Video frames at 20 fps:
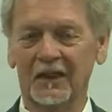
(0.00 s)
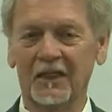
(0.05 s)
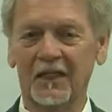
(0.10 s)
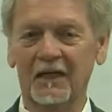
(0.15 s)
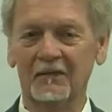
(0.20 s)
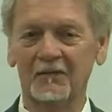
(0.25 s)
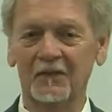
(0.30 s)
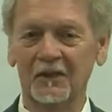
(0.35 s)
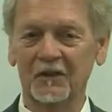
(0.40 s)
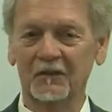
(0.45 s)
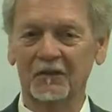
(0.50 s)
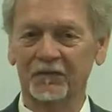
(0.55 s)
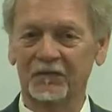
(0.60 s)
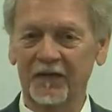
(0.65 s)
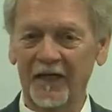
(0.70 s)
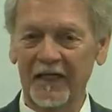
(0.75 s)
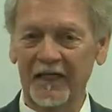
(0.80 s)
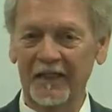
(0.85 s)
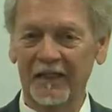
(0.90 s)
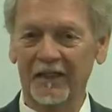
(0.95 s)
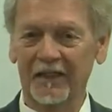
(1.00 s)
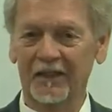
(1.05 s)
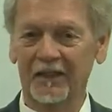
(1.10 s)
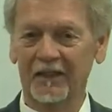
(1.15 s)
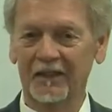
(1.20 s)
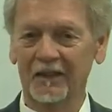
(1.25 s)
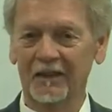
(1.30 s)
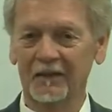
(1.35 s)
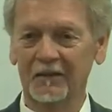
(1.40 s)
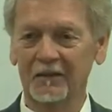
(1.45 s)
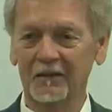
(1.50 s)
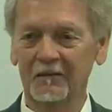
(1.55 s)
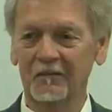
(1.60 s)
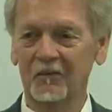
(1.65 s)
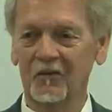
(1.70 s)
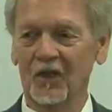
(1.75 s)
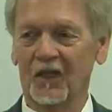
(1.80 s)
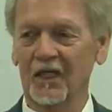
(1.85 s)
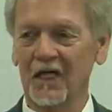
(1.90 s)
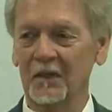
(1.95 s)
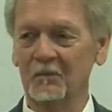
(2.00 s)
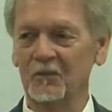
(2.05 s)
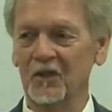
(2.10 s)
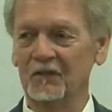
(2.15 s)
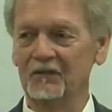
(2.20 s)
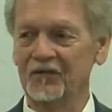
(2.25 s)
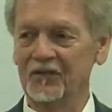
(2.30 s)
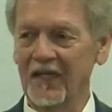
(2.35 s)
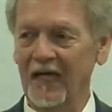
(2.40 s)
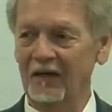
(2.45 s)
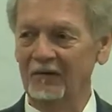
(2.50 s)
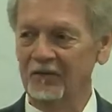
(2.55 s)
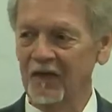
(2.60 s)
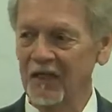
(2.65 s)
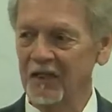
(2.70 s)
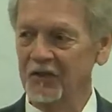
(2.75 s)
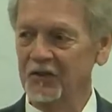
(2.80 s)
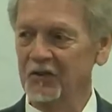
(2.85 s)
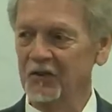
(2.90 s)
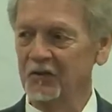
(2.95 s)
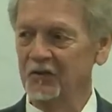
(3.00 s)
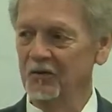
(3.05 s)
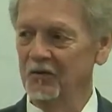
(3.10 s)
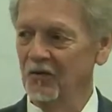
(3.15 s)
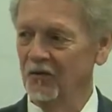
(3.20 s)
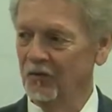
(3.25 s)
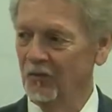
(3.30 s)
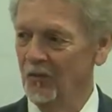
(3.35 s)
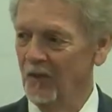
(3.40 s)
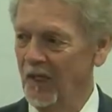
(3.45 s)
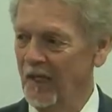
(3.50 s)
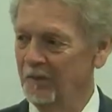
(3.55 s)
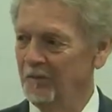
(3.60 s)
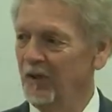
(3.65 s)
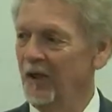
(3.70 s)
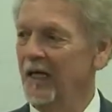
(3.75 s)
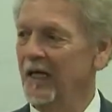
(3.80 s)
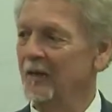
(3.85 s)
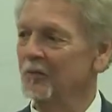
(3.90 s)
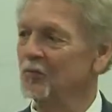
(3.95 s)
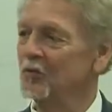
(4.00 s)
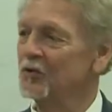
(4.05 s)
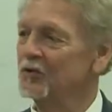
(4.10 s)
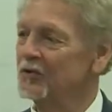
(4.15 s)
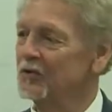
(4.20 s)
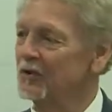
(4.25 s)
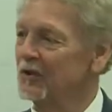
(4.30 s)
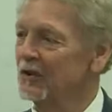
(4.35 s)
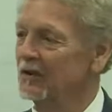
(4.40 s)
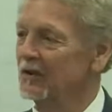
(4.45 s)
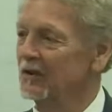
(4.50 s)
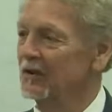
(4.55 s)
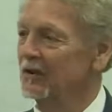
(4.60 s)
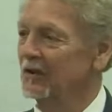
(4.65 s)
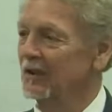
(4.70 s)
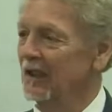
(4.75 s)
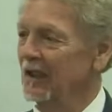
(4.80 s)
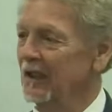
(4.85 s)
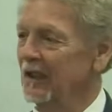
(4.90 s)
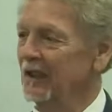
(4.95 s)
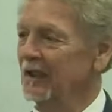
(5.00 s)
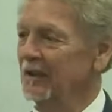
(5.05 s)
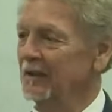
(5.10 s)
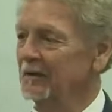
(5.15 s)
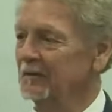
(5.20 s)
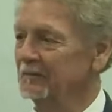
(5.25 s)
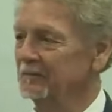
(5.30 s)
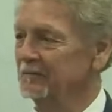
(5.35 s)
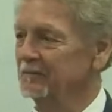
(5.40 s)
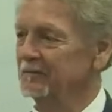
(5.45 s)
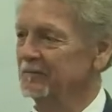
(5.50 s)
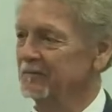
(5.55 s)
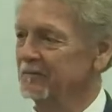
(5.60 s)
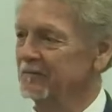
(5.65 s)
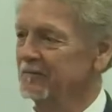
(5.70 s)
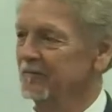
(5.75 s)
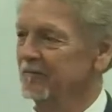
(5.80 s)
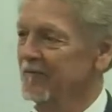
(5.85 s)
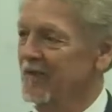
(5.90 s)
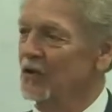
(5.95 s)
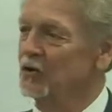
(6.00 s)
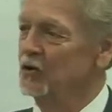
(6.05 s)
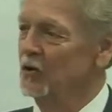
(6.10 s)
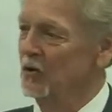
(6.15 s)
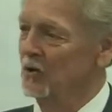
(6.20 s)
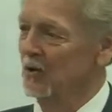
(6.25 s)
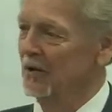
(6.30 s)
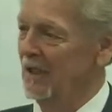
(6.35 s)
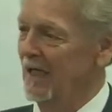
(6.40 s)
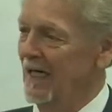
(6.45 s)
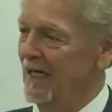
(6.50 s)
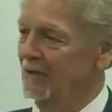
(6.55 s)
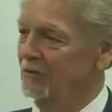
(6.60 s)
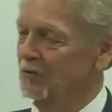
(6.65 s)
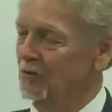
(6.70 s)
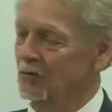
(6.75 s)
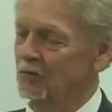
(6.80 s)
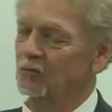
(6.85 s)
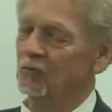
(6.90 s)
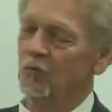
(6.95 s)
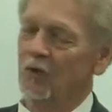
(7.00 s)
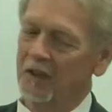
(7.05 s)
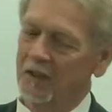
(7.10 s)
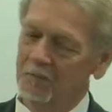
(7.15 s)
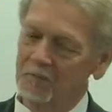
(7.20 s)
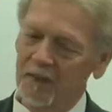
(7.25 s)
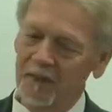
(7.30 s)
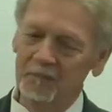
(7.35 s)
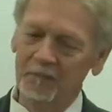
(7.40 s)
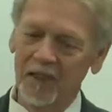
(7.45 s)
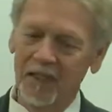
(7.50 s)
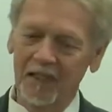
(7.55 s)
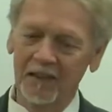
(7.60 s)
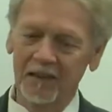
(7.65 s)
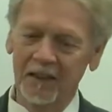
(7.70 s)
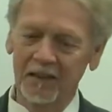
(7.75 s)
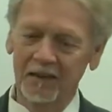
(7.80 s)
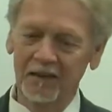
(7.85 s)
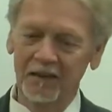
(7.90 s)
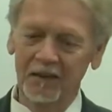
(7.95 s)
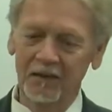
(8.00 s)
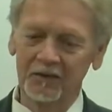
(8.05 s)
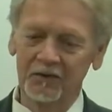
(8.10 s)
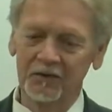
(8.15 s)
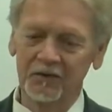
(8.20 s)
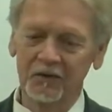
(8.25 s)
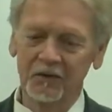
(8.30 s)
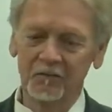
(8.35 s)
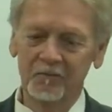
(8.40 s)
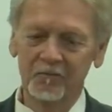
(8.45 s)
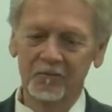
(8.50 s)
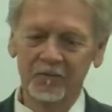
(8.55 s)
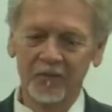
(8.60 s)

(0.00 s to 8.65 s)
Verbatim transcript: The covenant of faith, the covenant of salvation through Abraham was uh, unilateral. What I mean by that is,